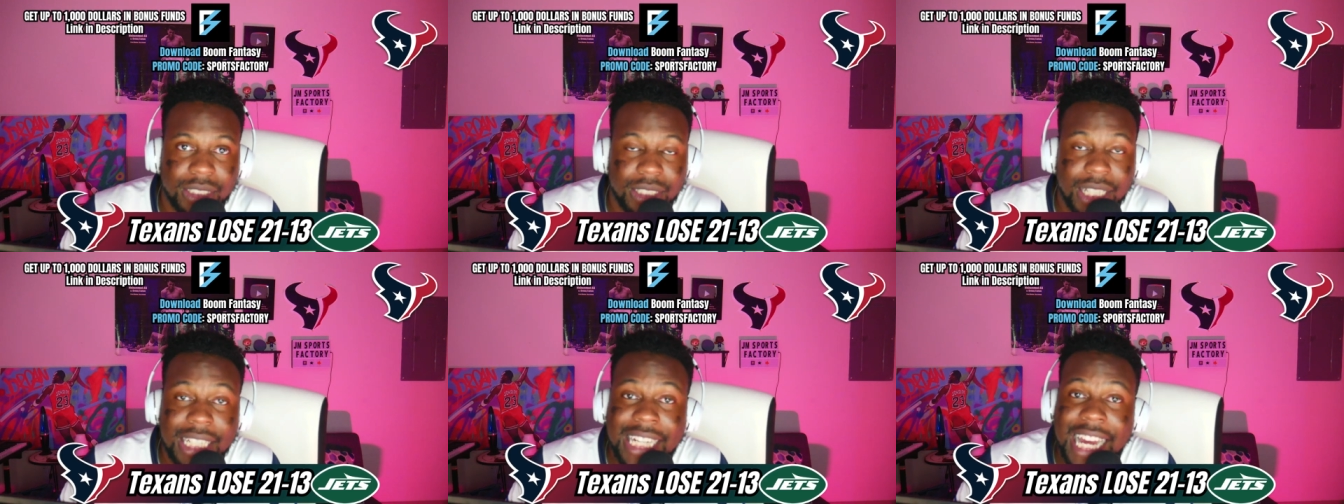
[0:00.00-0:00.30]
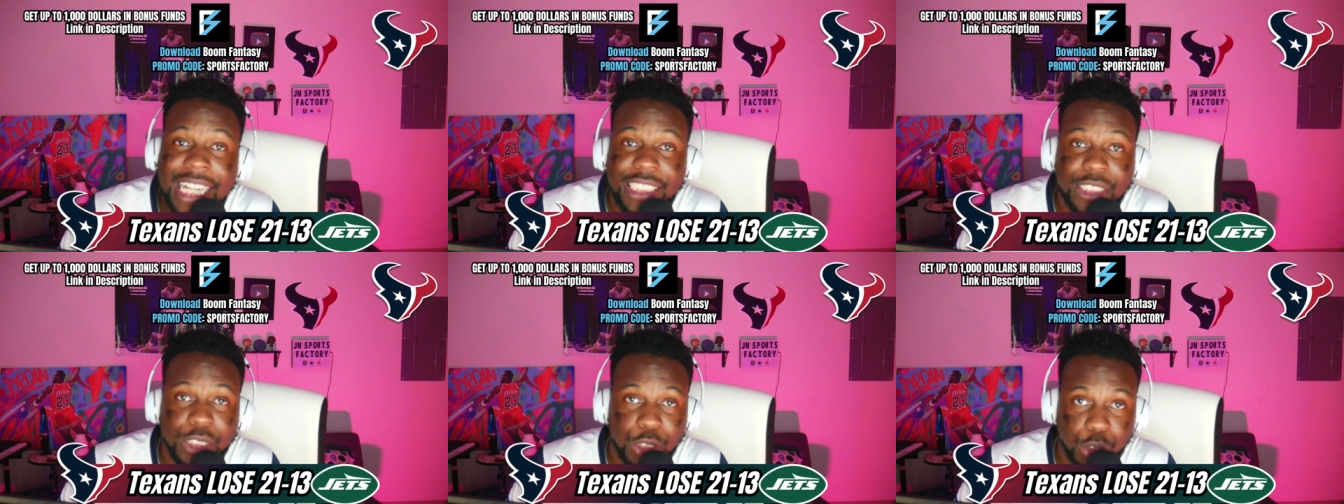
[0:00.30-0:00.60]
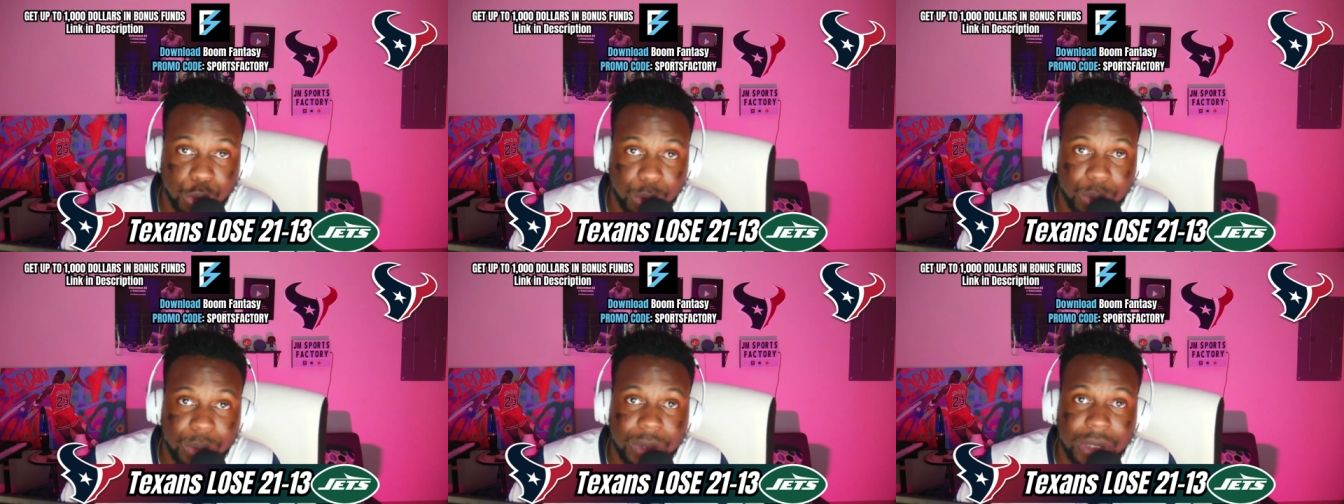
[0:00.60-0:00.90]
And that's the
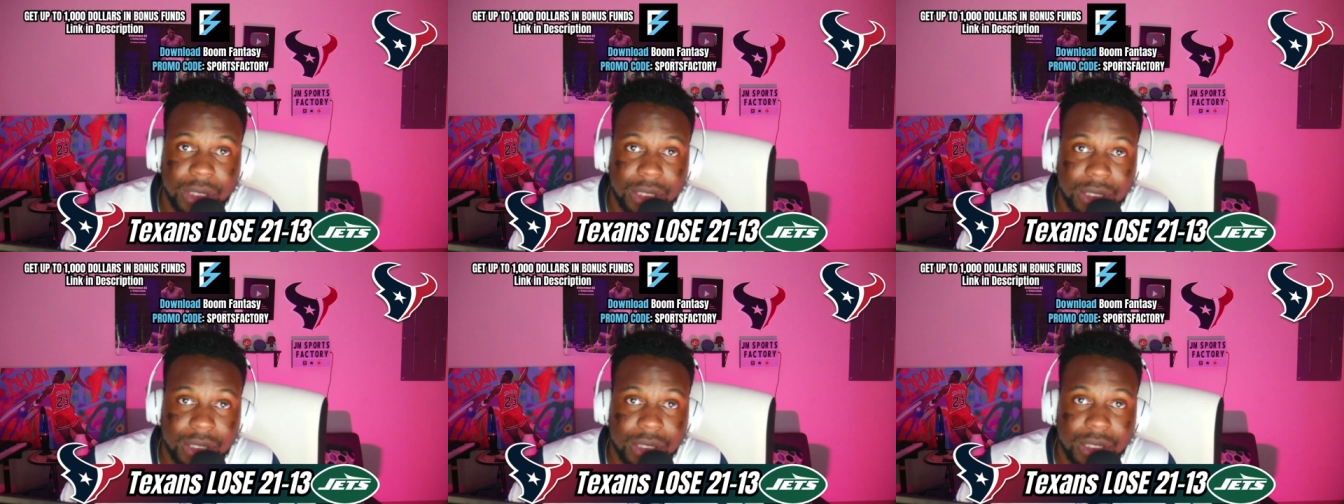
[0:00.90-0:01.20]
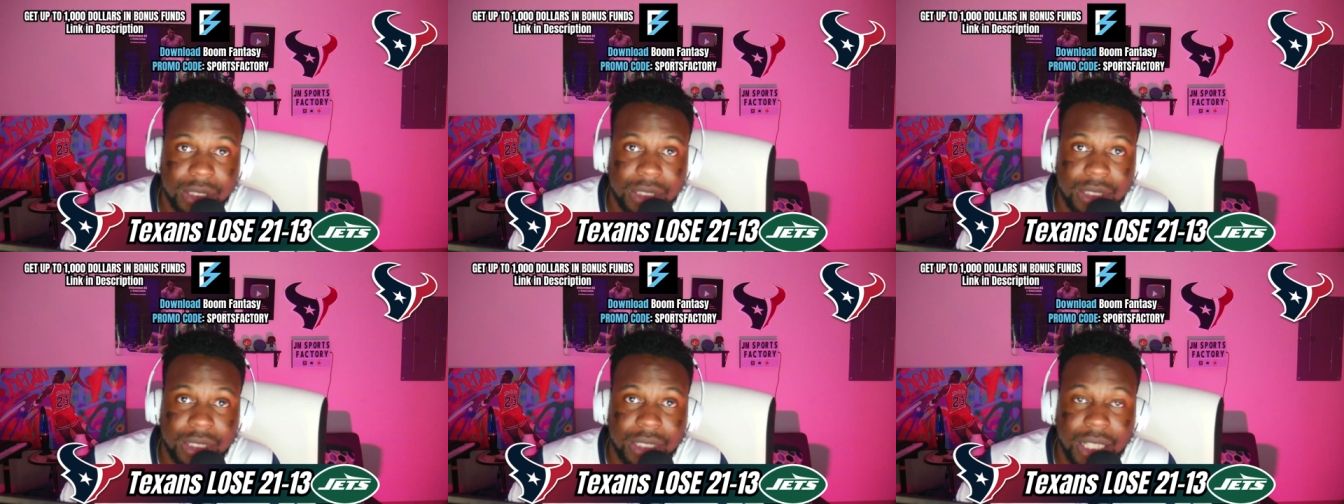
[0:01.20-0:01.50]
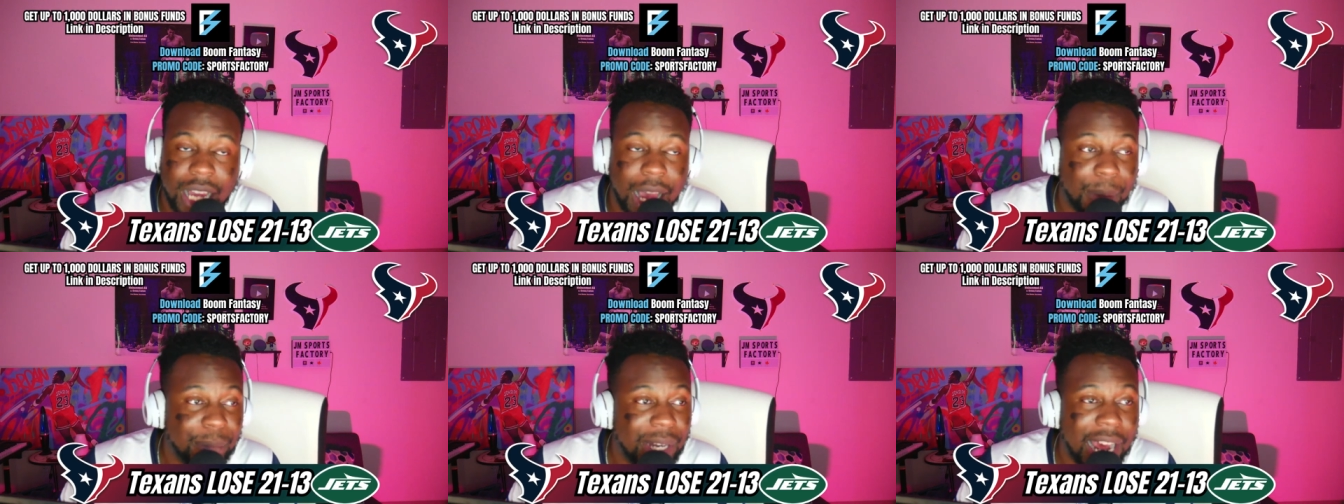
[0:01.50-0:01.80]
truth.
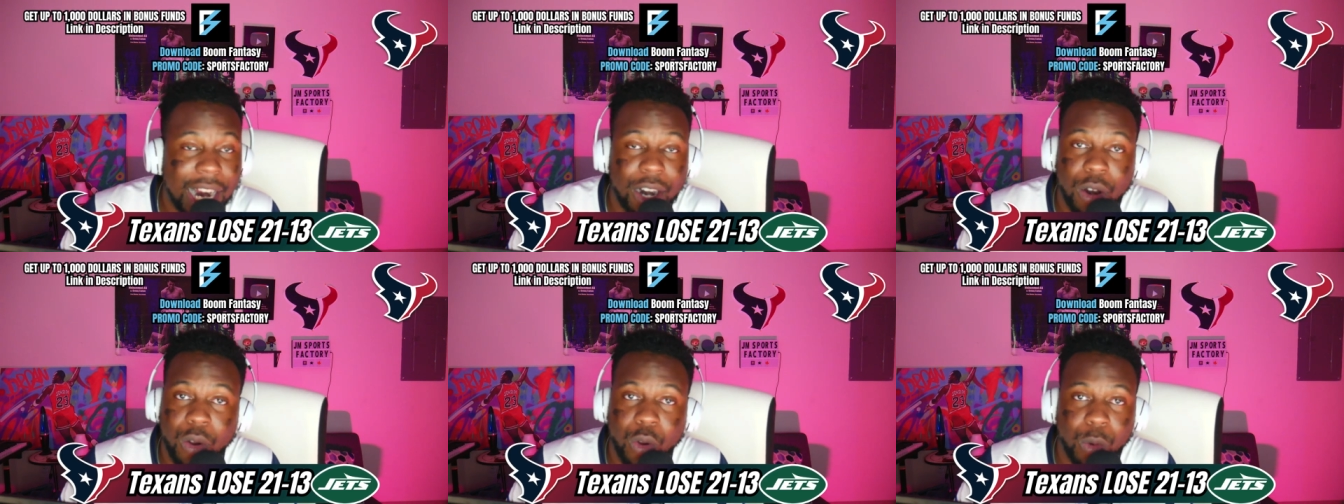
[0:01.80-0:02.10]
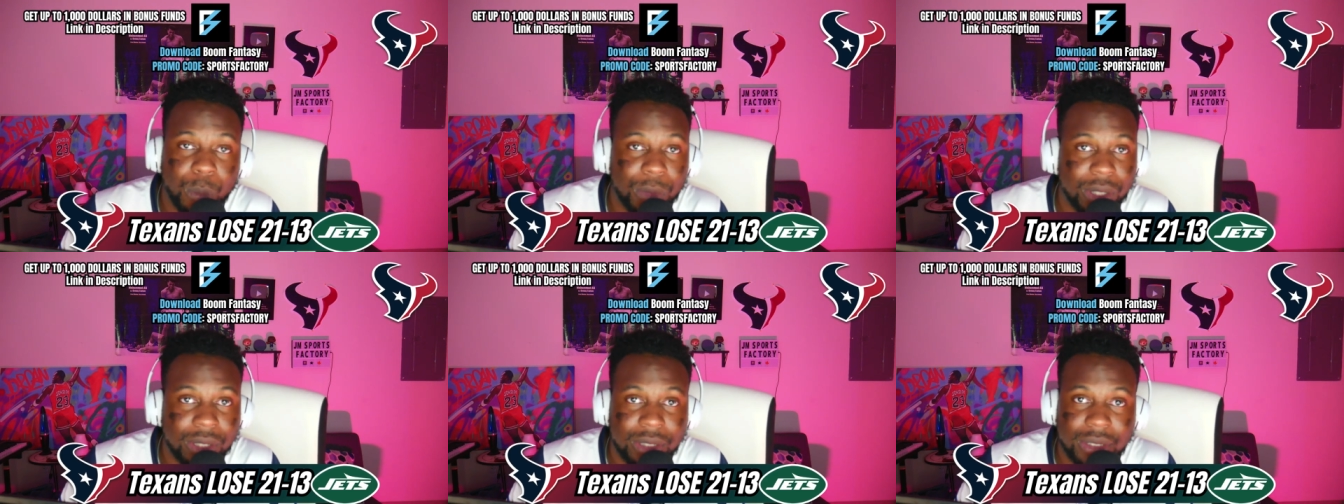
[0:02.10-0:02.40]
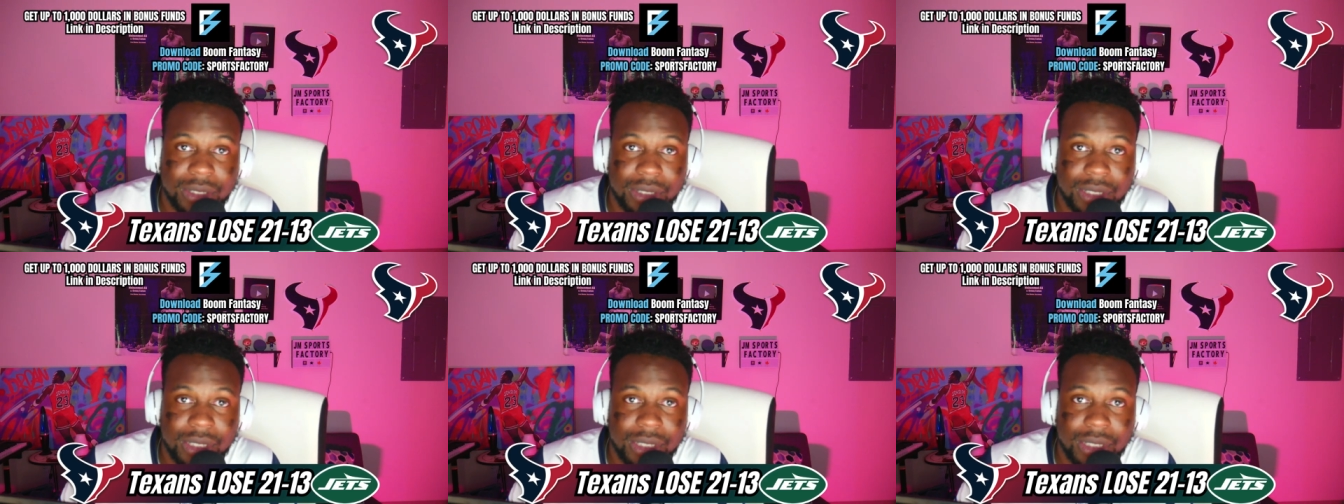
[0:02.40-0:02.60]
I'm not a homer.